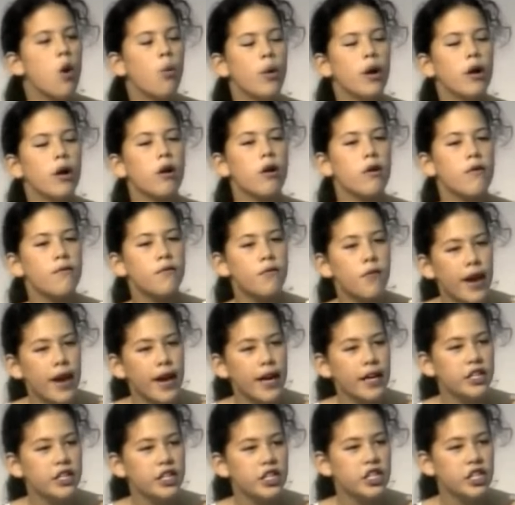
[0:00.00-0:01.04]
we are
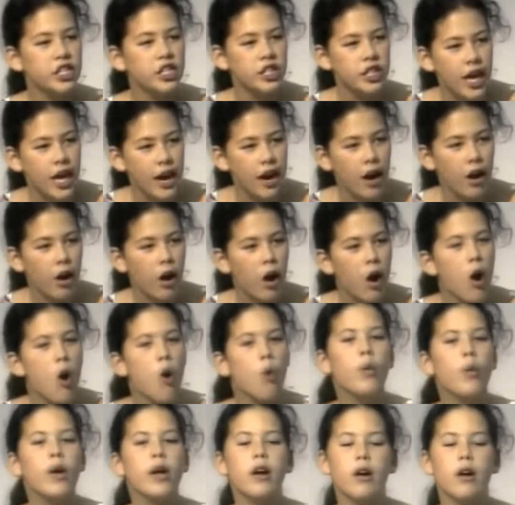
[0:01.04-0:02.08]
afraid to share.
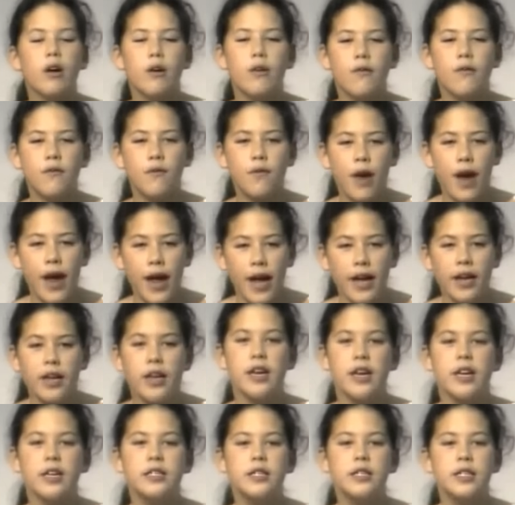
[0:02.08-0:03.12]
We are
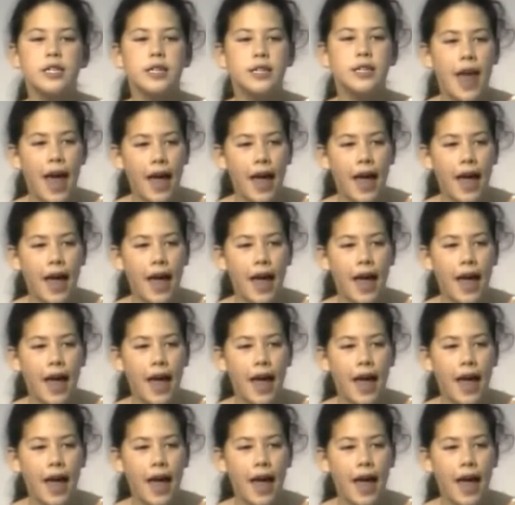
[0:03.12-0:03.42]
afraid to